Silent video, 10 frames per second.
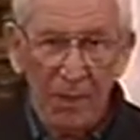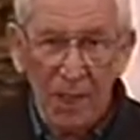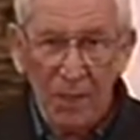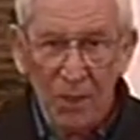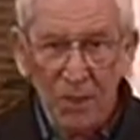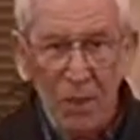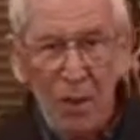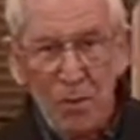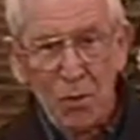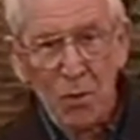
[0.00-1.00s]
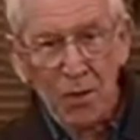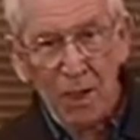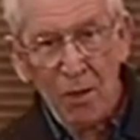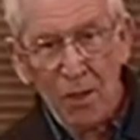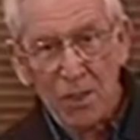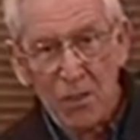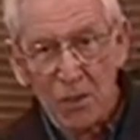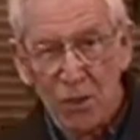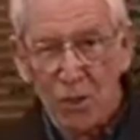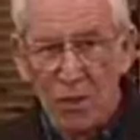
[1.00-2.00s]
And there are times when the elders of the
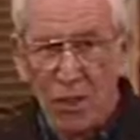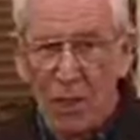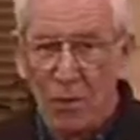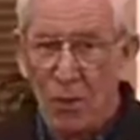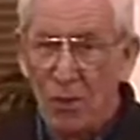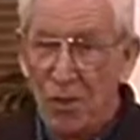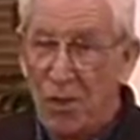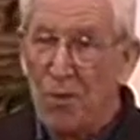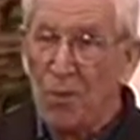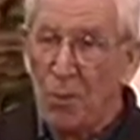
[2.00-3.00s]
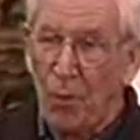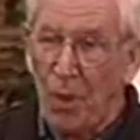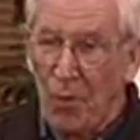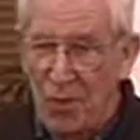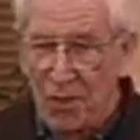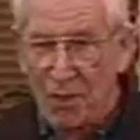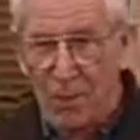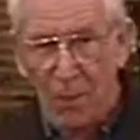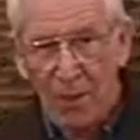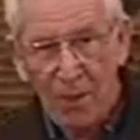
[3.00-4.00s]
church have to receive the prophecy
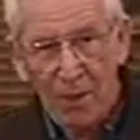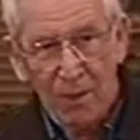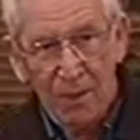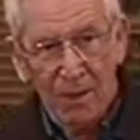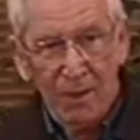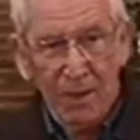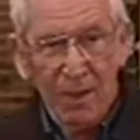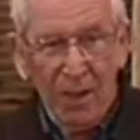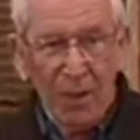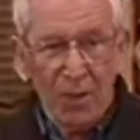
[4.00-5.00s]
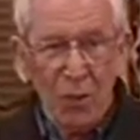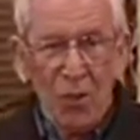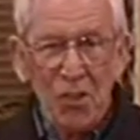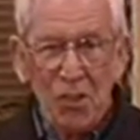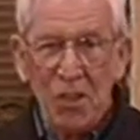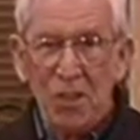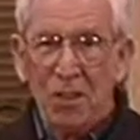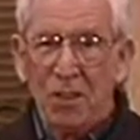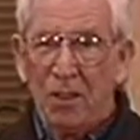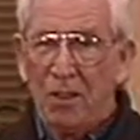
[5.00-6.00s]
and resist
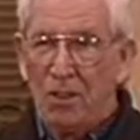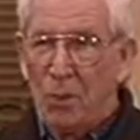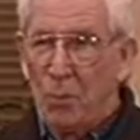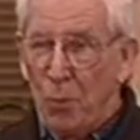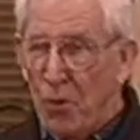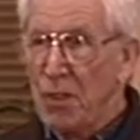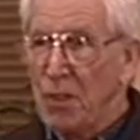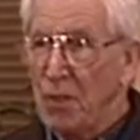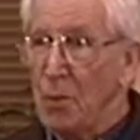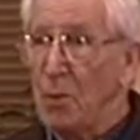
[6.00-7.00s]
the pushing of the